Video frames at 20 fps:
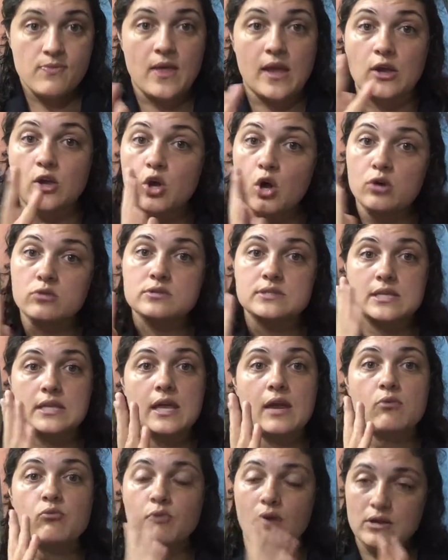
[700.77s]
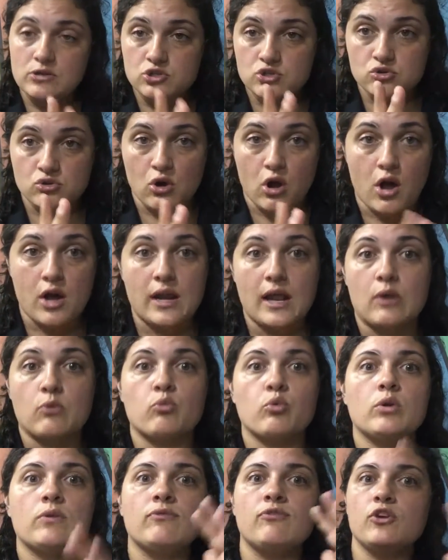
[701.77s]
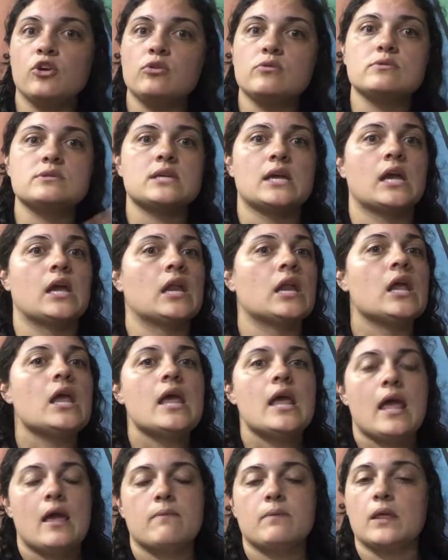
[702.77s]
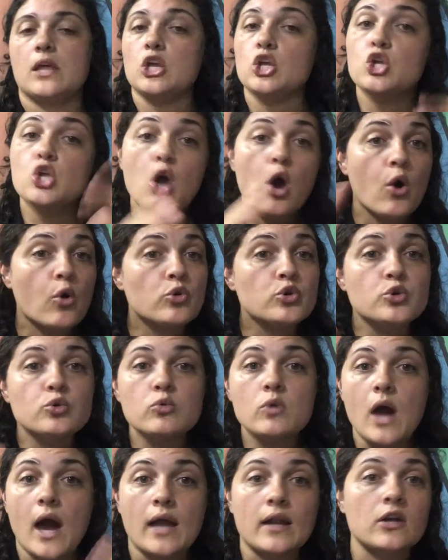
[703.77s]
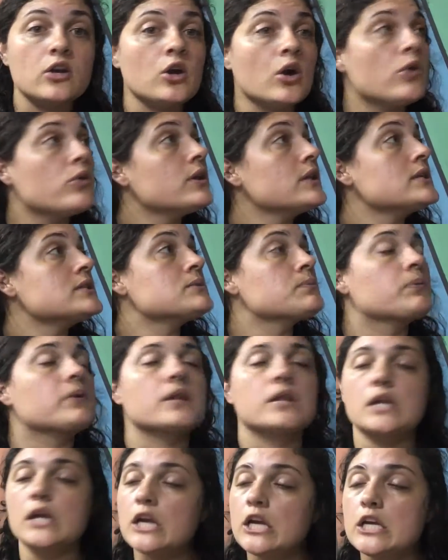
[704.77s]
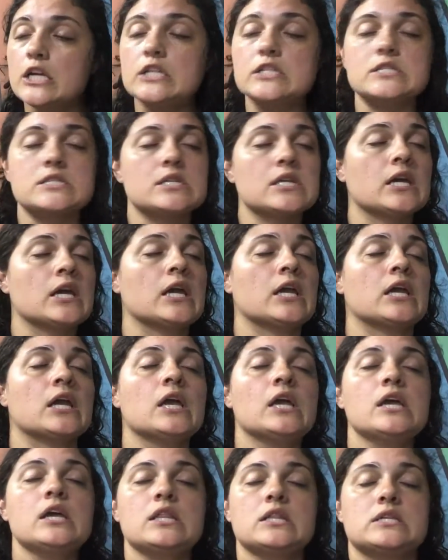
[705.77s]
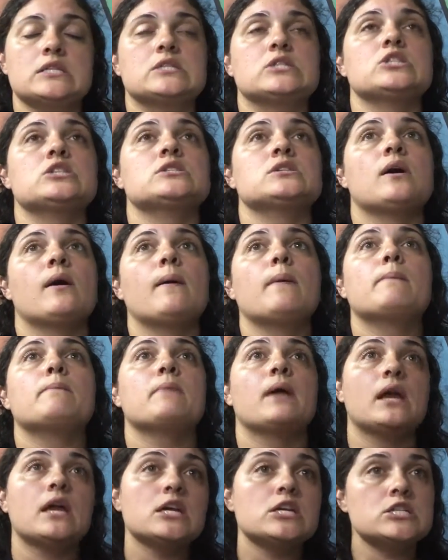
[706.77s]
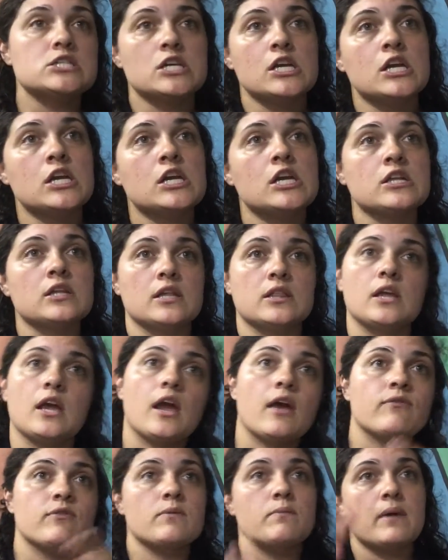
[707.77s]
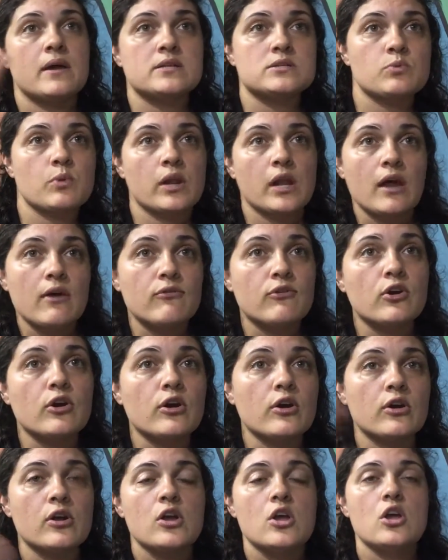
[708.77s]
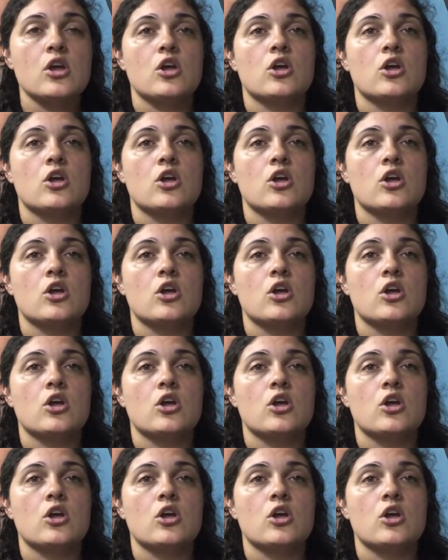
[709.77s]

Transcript: that goes to that restaurant and reviews it, and be like, yo, you gotta go to this place, like, this is amazing, like, they have the best whatever,